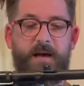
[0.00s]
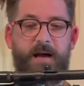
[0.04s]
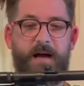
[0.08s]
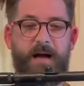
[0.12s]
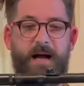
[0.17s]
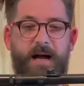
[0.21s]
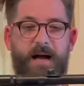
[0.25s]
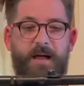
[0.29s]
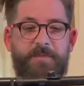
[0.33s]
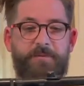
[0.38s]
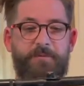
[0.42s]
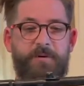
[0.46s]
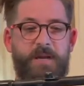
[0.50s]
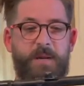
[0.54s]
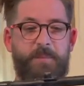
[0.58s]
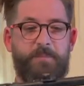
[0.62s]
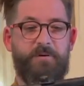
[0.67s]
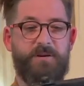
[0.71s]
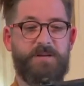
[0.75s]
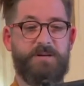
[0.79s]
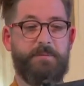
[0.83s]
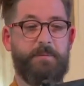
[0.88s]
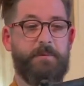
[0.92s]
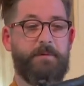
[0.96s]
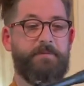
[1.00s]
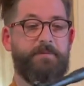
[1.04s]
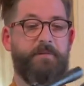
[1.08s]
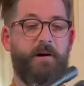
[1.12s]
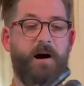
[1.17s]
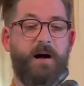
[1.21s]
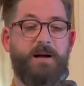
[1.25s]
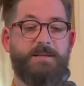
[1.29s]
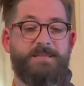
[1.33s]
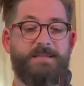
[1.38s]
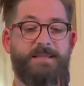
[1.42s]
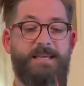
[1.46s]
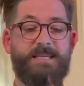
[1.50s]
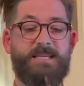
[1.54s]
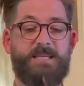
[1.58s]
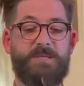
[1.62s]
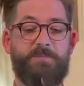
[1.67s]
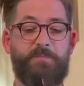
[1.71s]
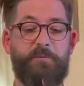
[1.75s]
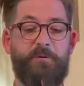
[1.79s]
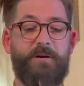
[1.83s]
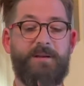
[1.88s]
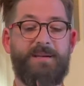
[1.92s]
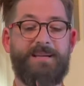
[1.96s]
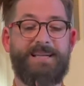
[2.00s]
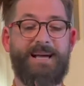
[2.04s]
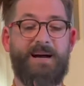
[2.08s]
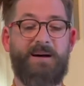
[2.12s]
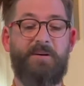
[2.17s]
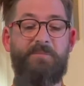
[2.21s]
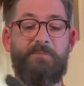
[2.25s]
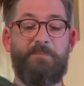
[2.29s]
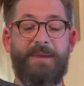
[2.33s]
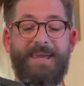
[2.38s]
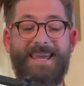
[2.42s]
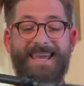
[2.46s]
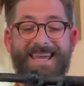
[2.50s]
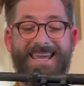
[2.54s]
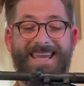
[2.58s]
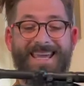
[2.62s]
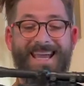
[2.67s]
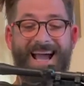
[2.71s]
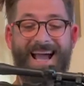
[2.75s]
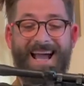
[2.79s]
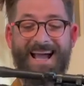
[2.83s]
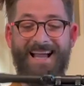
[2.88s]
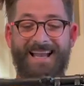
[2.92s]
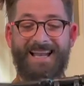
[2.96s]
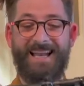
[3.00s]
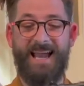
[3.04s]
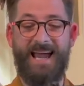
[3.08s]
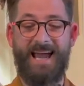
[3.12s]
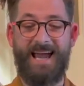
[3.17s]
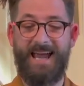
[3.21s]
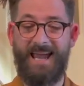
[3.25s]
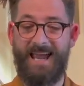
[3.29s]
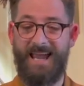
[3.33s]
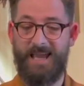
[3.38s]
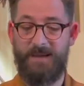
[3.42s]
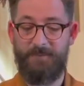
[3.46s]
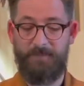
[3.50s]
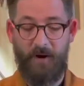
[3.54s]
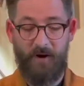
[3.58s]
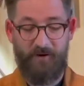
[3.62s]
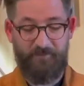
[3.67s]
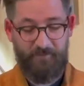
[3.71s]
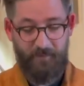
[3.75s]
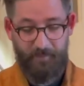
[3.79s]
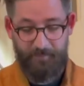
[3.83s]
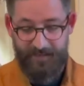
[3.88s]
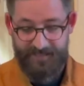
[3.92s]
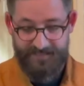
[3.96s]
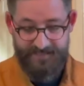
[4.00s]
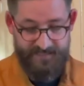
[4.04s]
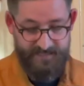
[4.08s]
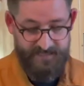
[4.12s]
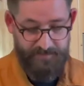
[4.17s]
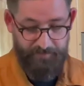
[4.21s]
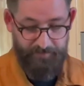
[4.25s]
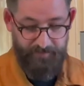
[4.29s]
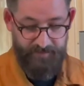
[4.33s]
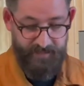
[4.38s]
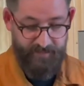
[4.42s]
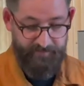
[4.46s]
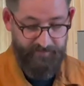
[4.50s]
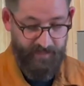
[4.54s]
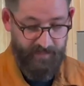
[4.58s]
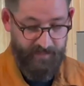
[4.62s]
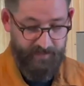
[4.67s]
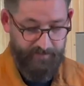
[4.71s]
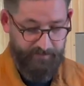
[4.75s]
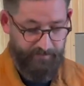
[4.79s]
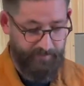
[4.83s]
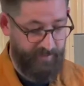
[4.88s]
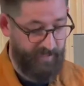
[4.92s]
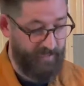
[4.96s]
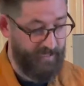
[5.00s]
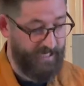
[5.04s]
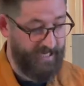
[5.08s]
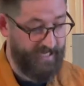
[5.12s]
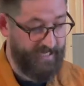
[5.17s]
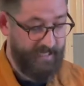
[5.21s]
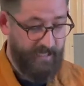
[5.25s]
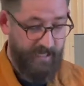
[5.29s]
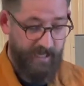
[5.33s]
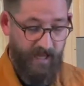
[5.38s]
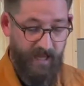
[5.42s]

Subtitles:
3D printable files. This is printed out of PLA. Both my blasters are printed out of PLA.